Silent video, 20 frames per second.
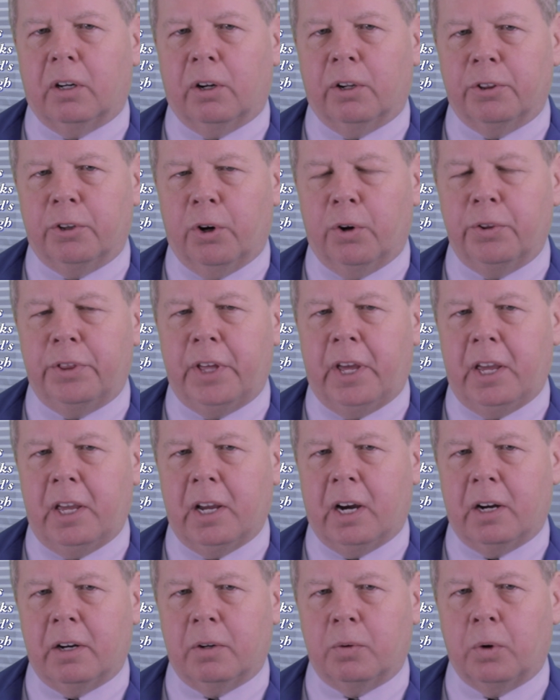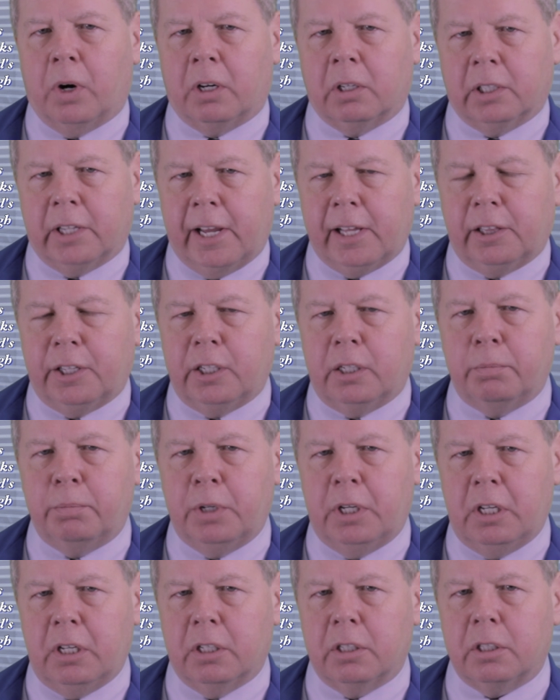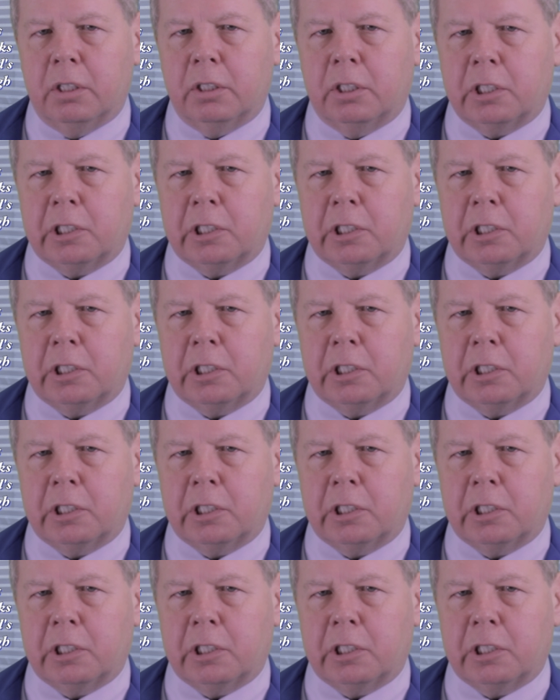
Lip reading: although they are likely to be